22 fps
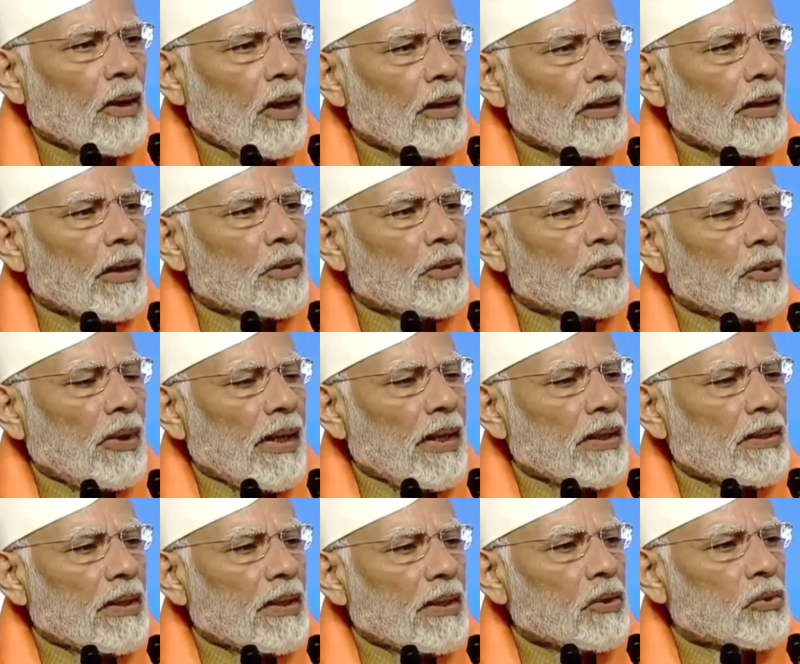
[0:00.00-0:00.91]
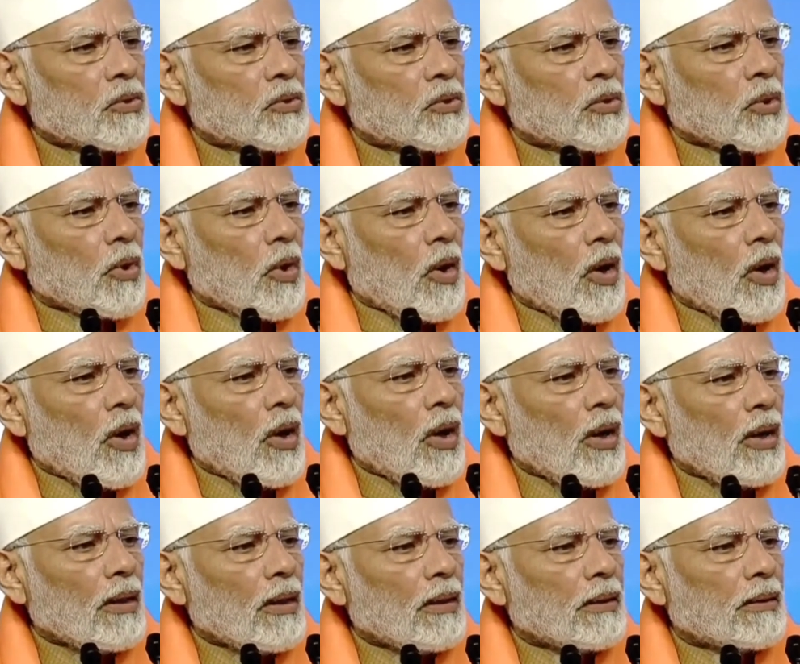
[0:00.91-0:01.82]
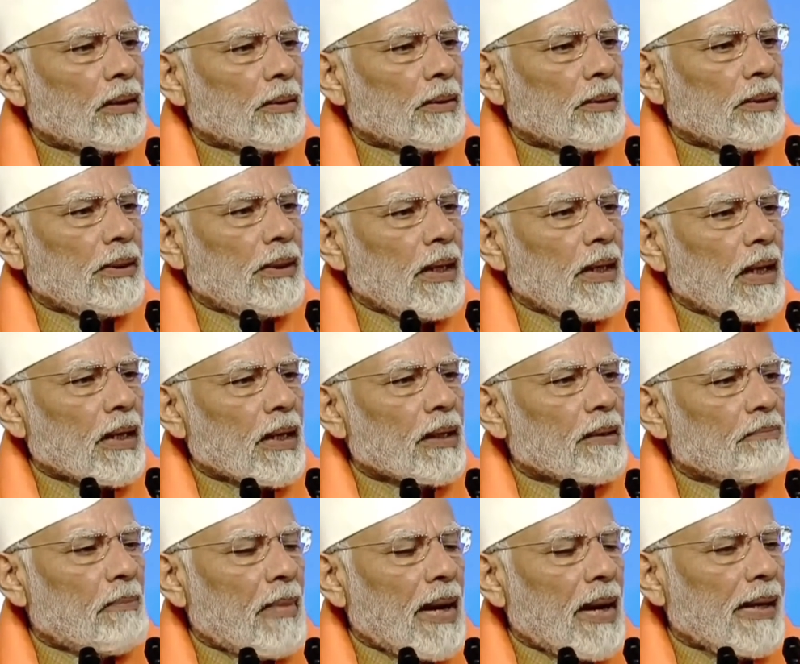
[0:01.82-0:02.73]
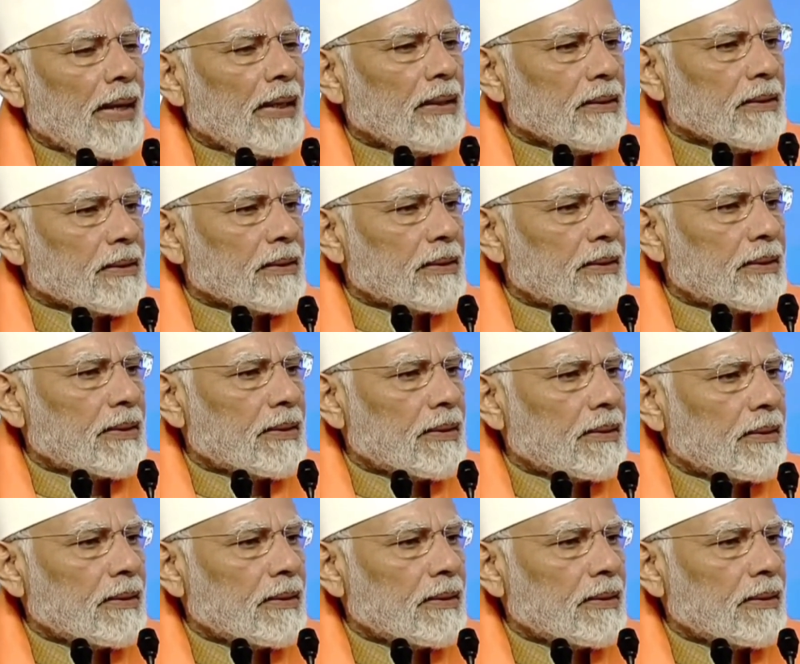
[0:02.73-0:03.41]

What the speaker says: Congratulations to all the young minds